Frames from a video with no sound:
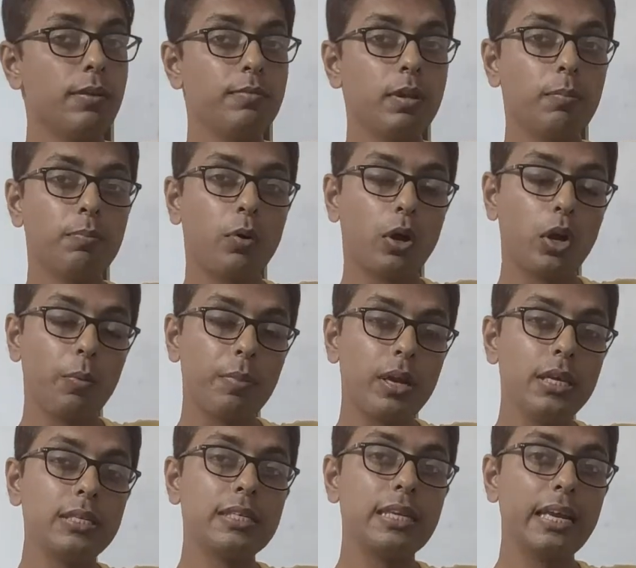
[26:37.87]
if the
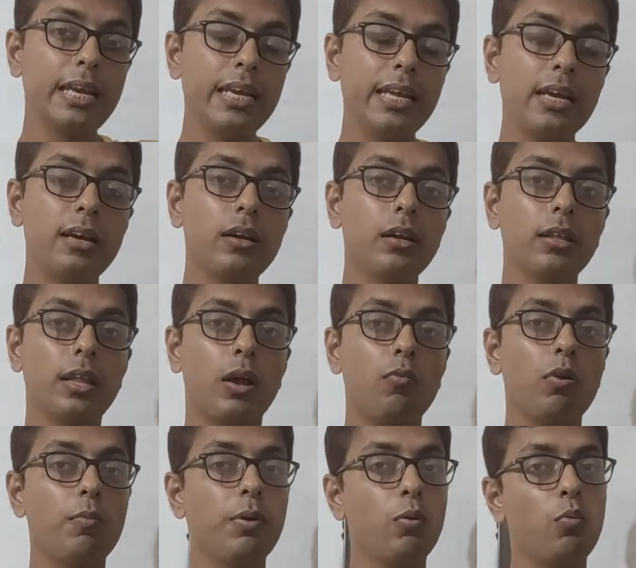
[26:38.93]
polynomial is linear, there
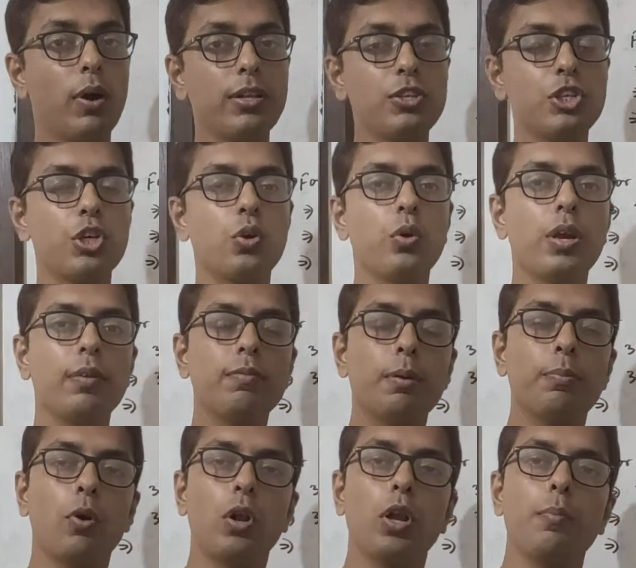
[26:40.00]
will be 1 zero. If
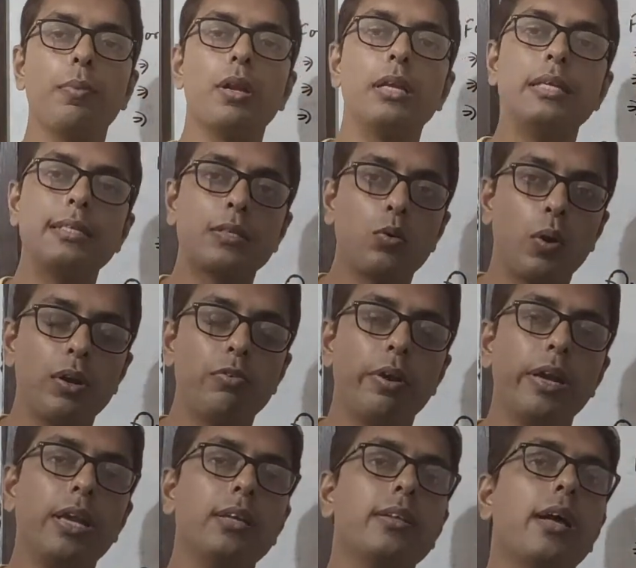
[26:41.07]
the polynomial is
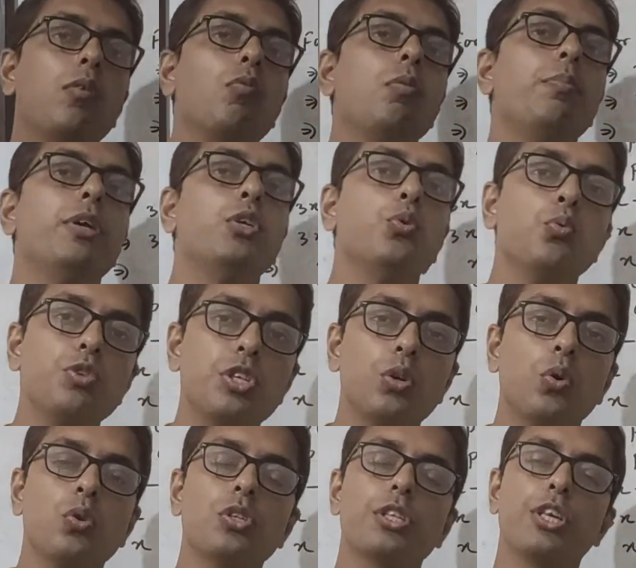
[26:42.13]
quadratic, there will be 2
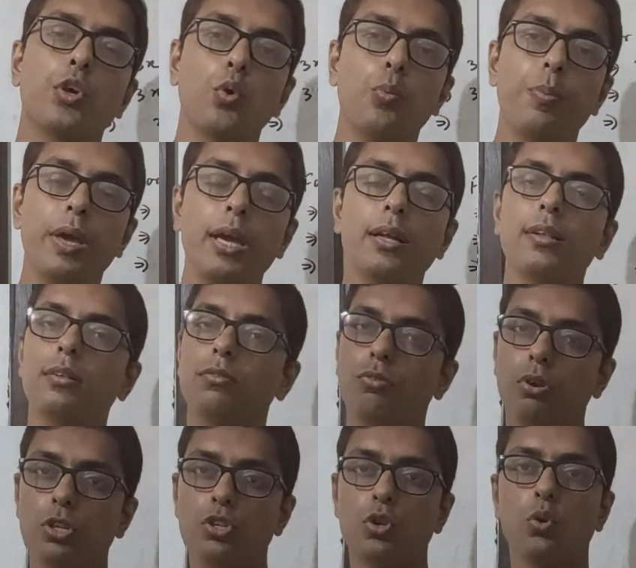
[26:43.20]
zeros. Cubic,
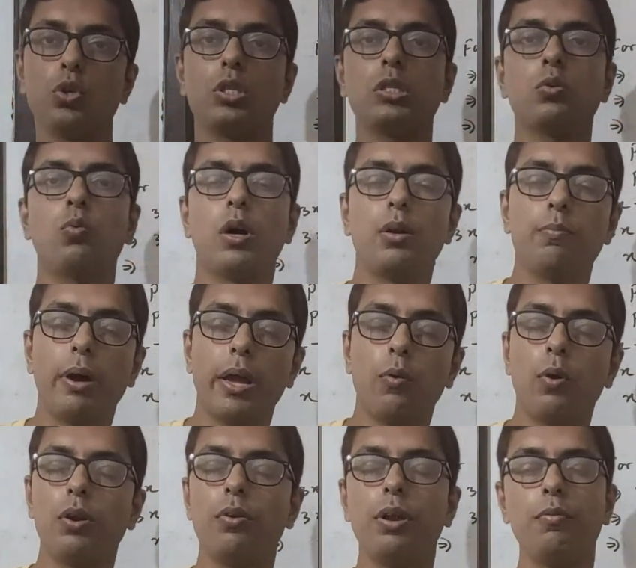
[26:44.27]
3 zeros.
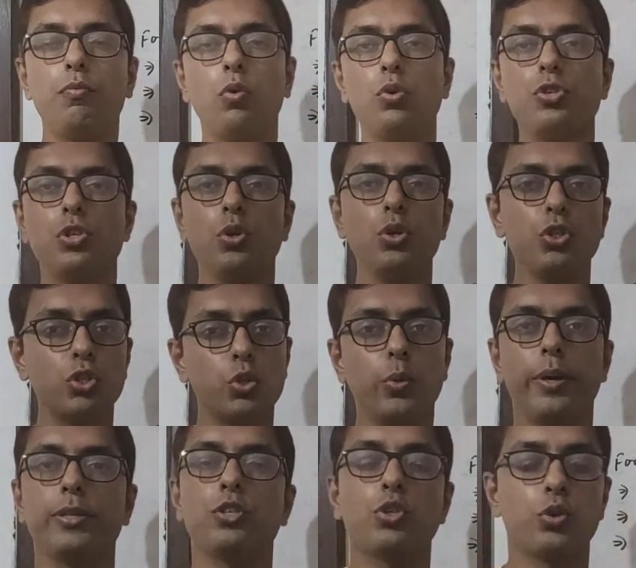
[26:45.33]
Biquadratic, 4 zeros,
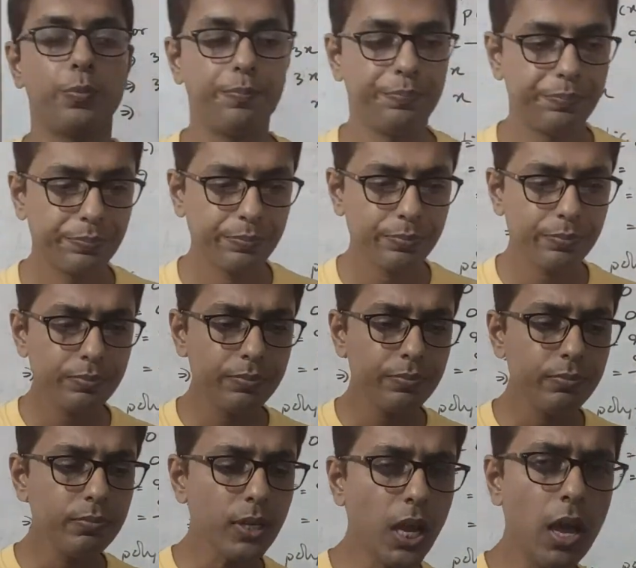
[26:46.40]
so and so.
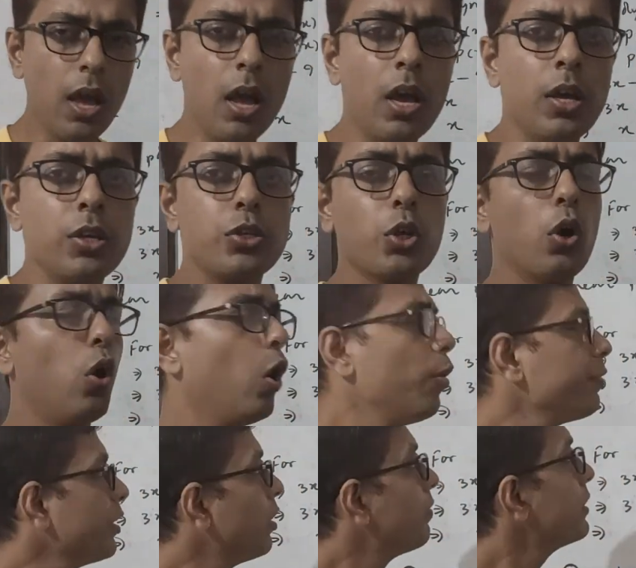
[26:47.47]
So
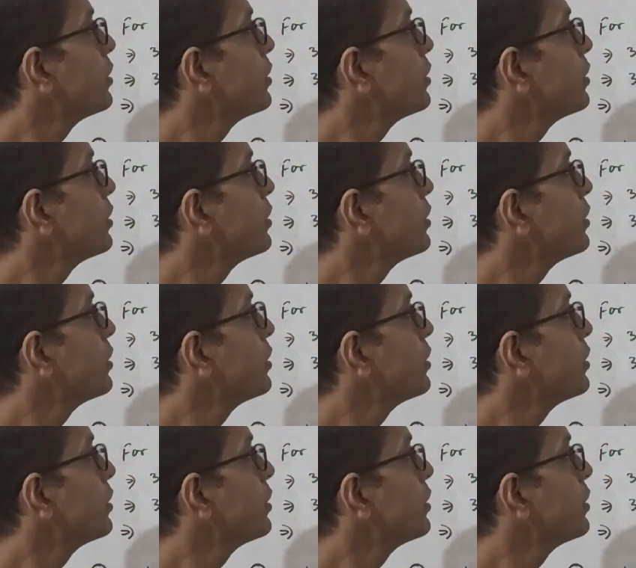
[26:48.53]
hope you have